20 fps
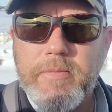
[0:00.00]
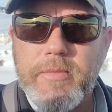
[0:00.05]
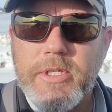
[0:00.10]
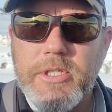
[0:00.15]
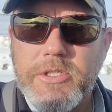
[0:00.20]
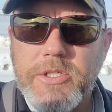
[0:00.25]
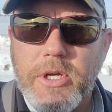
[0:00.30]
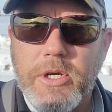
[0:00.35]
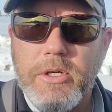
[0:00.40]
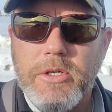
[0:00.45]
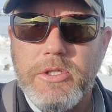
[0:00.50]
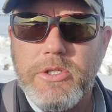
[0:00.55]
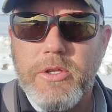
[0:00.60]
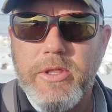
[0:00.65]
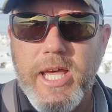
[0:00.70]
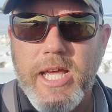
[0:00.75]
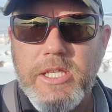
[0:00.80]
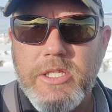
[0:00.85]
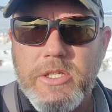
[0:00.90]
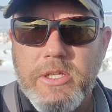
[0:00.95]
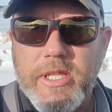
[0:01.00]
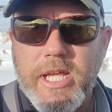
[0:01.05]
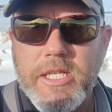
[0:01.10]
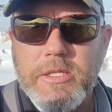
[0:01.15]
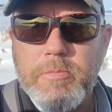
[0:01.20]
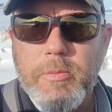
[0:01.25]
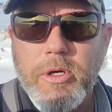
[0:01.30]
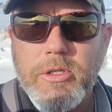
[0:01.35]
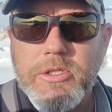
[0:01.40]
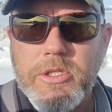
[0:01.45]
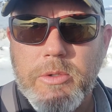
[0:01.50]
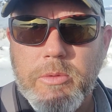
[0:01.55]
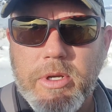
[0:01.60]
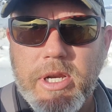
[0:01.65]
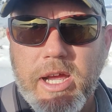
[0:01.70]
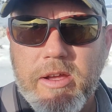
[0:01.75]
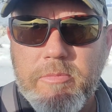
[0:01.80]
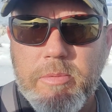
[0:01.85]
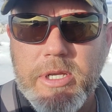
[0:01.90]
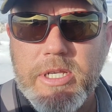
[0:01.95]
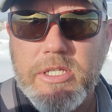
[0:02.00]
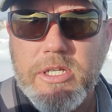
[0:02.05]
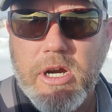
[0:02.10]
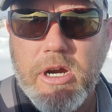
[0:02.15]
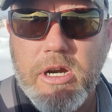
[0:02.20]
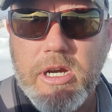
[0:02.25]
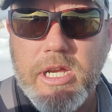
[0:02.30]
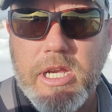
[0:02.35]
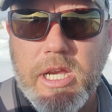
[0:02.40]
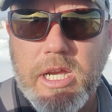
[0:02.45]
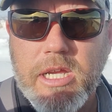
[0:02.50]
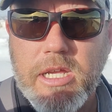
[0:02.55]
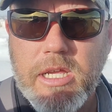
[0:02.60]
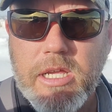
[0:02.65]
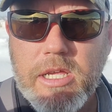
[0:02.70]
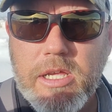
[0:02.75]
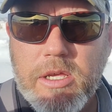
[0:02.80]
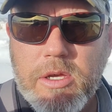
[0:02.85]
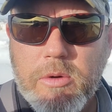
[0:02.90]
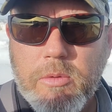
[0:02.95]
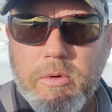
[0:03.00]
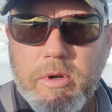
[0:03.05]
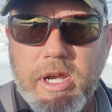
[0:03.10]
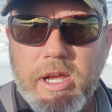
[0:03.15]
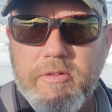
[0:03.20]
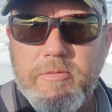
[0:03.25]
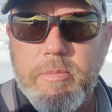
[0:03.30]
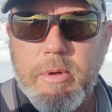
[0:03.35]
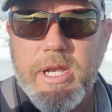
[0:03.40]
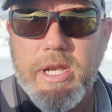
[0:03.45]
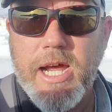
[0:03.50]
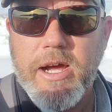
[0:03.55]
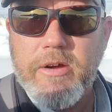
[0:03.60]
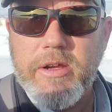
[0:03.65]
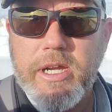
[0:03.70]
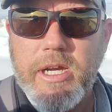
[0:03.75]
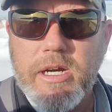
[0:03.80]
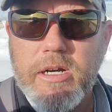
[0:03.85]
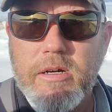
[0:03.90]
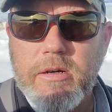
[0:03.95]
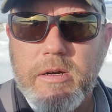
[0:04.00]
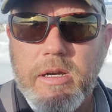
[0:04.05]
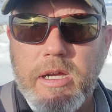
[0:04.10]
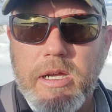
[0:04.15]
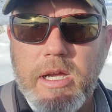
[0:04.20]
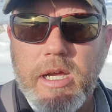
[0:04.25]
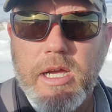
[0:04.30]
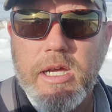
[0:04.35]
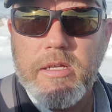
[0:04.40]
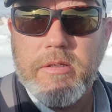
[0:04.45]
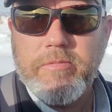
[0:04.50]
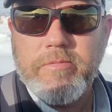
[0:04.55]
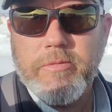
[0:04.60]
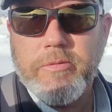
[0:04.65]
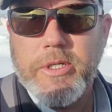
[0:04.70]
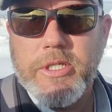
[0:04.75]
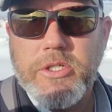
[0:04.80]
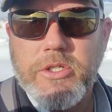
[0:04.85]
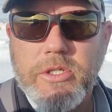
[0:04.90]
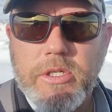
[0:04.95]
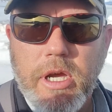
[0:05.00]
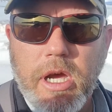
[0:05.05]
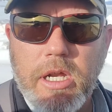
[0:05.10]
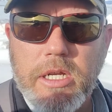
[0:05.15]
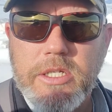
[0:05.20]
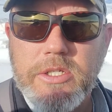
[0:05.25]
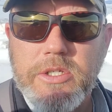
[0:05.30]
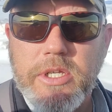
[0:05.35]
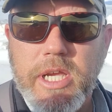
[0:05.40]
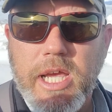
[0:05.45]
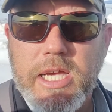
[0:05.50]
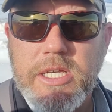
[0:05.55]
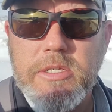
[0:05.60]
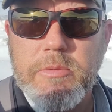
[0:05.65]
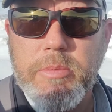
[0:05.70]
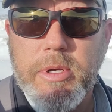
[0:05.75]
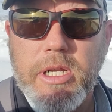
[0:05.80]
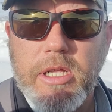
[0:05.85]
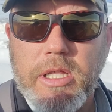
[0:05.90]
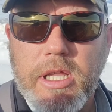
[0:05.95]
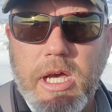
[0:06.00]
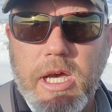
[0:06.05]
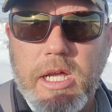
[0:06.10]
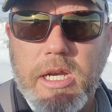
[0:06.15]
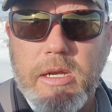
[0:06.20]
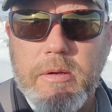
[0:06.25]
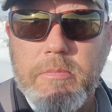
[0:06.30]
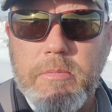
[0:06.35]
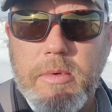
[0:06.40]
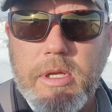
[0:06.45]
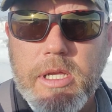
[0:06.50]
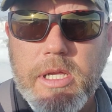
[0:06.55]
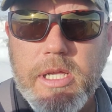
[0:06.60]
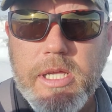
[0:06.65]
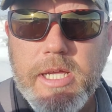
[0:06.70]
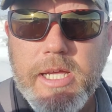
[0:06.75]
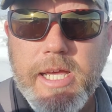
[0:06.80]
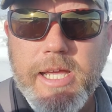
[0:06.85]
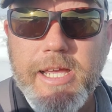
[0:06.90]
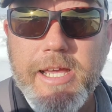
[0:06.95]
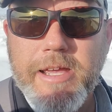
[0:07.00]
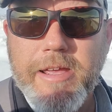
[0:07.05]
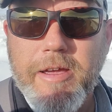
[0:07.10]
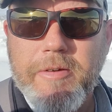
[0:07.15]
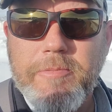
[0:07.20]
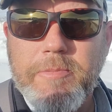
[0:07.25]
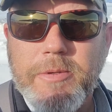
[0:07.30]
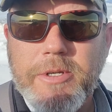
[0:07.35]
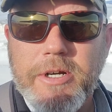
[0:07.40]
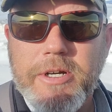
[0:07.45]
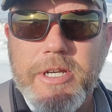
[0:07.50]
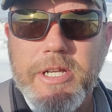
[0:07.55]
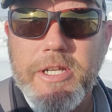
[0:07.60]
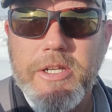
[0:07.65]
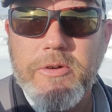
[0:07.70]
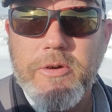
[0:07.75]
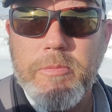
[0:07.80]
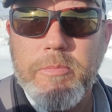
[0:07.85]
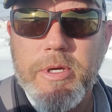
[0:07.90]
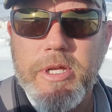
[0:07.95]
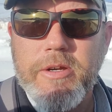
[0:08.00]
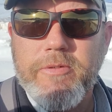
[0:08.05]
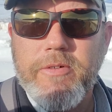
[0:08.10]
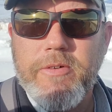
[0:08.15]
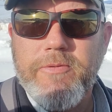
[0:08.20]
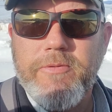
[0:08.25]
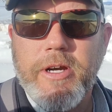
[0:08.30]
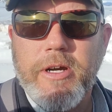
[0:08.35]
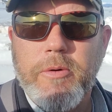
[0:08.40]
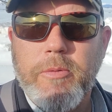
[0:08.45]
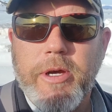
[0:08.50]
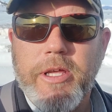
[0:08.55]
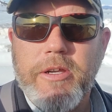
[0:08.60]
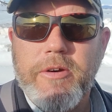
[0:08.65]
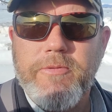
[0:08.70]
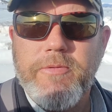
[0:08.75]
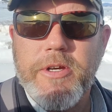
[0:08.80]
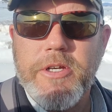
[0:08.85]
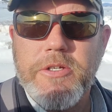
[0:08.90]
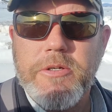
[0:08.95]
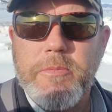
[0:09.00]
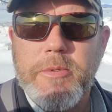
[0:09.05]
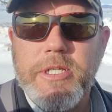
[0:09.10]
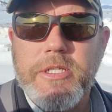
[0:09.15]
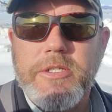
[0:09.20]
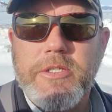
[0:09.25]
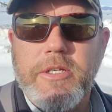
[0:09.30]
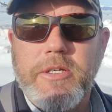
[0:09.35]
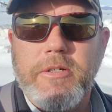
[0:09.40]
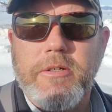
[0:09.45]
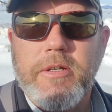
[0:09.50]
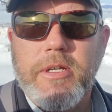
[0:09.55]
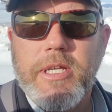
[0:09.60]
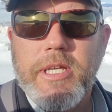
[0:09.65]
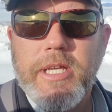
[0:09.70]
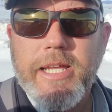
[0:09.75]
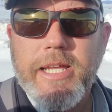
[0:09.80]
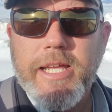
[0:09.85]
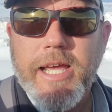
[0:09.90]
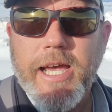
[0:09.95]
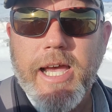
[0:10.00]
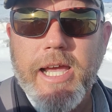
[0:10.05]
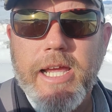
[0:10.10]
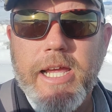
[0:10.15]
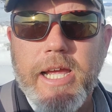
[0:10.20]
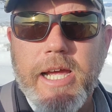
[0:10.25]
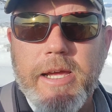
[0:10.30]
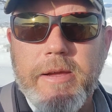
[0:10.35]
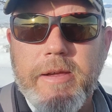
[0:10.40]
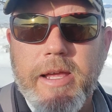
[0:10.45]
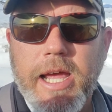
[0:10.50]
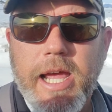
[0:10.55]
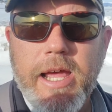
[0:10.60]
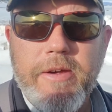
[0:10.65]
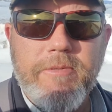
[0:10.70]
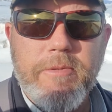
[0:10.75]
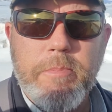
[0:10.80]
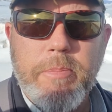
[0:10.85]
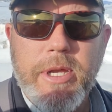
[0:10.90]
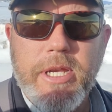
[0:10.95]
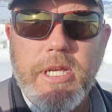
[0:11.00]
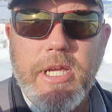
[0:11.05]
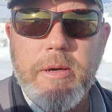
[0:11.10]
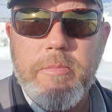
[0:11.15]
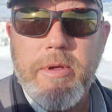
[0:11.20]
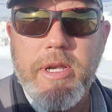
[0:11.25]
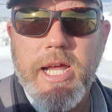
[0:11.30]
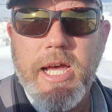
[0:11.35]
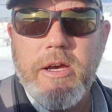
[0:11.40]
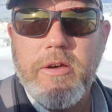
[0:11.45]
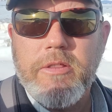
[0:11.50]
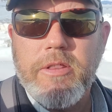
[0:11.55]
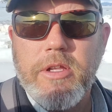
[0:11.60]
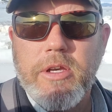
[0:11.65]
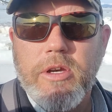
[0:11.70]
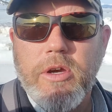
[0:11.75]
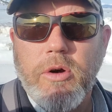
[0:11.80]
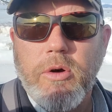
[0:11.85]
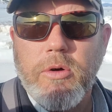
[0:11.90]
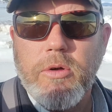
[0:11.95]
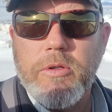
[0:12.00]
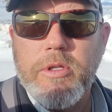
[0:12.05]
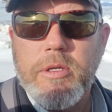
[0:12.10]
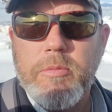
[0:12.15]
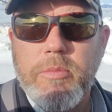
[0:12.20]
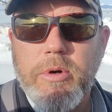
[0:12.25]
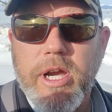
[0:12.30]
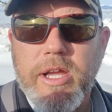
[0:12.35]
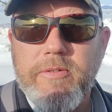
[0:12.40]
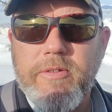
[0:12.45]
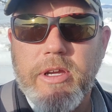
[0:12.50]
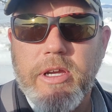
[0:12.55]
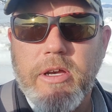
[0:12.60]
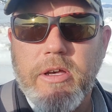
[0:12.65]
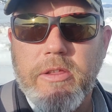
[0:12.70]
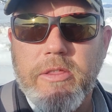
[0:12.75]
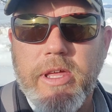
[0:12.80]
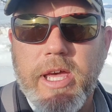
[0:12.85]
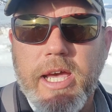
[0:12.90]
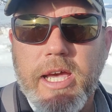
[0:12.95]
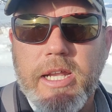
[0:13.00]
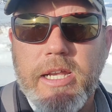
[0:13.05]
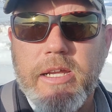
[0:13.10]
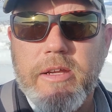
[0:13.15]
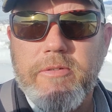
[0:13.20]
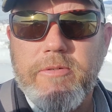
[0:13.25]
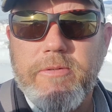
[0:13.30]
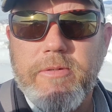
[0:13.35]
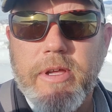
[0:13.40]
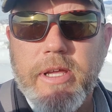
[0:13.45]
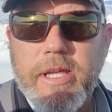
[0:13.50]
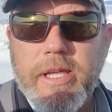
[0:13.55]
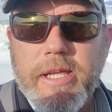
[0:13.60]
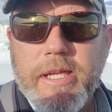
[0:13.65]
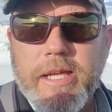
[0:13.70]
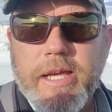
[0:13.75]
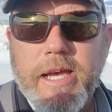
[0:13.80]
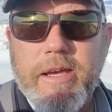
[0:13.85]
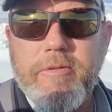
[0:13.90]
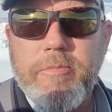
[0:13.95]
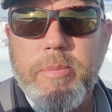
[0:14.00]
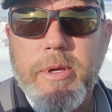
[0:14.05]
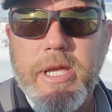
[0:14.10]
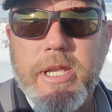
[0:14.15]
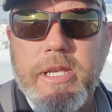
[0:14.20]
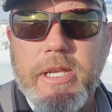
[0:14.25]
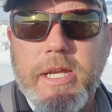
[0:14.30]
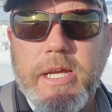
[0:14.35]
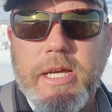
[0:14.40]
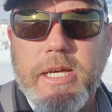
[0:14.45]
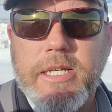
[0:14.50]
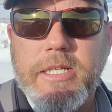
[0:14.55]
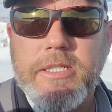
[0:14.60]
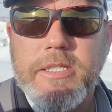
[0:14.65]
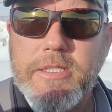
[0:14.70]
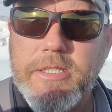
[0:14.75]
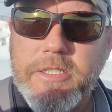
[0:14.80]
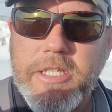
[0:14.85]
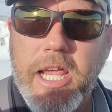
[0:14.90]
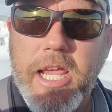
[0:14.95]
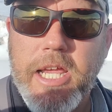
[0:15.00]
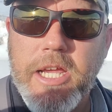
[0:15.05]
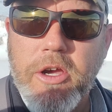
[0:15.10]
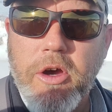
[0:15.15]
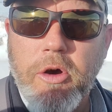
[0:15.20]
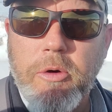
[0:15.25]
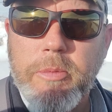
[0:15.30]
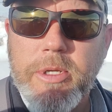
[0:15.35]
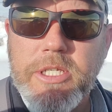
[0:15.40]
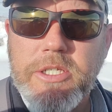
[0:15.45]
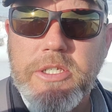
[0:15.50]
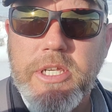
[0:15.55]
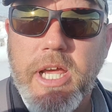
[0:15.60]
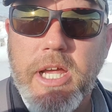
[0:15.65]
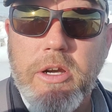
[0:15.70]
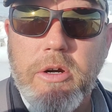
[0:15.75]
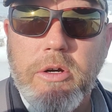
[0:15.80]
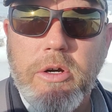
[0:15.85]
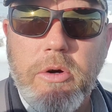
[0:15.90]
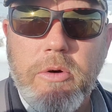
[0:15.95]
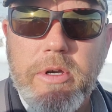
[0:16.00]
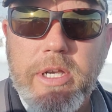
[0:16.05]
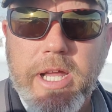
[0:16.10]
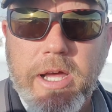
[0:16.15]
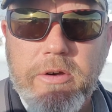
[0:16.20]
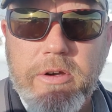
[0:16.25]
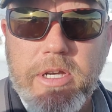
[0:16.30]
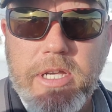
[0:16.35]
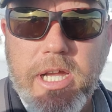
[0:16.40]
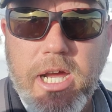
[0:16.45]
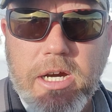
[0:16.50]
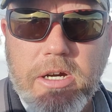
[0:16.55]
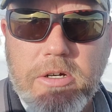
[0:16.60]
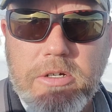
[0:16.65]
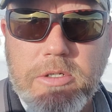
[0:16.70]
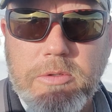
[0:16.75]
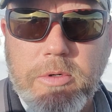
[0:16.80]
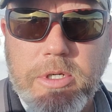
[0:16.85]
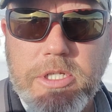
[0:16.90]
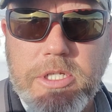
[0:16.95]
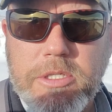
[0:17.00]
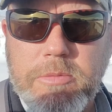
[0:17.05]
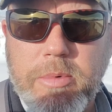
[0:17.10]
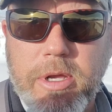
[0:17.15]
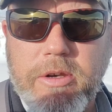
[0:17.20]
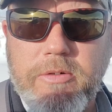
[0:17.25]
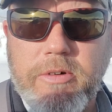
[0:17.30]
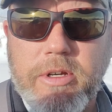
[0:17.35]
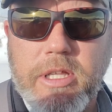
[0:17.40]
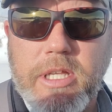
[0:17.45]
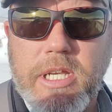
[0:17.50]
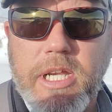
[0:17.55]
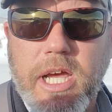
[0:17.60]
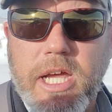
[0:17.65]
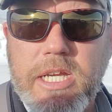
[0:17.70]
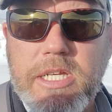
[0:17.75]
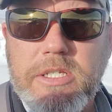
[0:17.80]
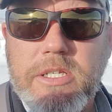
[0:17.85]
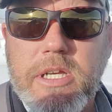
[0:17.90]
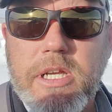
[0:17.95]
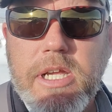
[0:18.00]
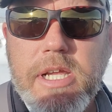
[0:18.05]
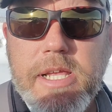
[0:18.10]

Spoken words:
So that's mostly what I've been targeting when I've been out here, which honestly hasn't been a lot. I've turned into a bit of a fair weather fisherman, so I haven't been coming out in the cold and braving all that. I've been staying home instead, or going down to Deckers, which has been really nice.